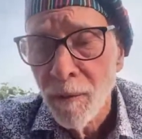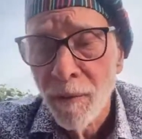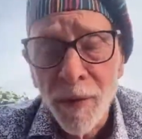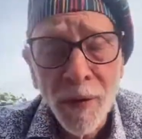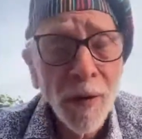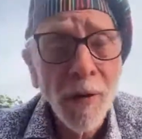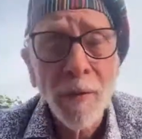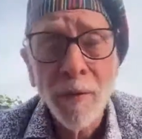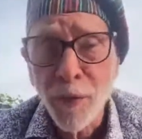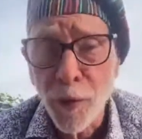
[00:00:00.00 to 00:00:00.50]

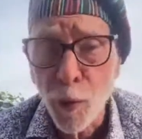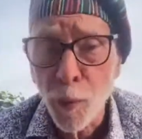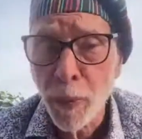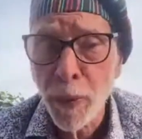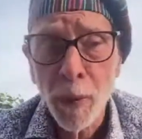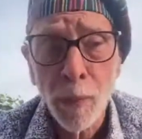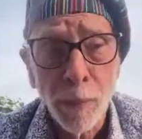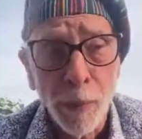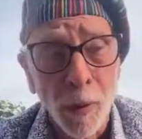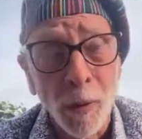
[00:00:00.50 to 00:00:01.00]
Very few
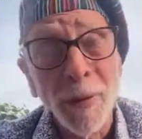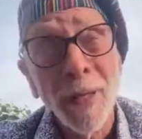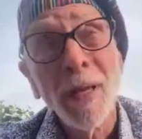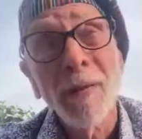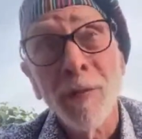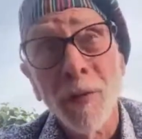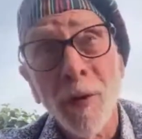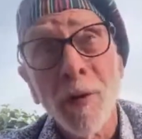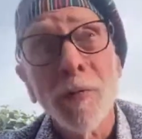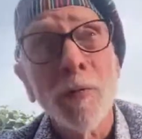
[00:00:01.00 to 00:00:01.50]
people,
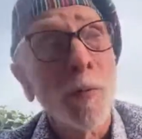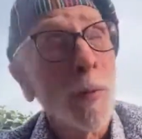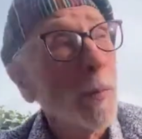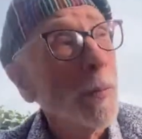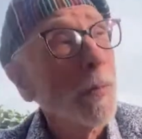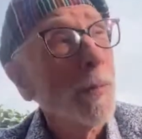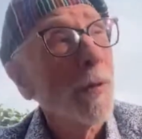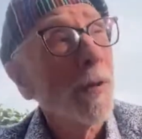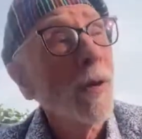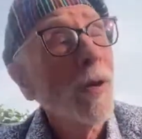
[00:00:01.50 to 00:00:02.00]
not very
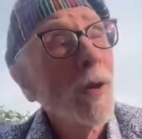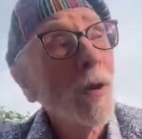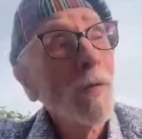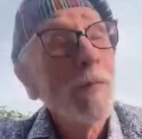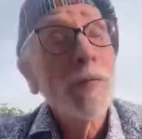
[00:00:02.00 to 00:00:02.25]
few, but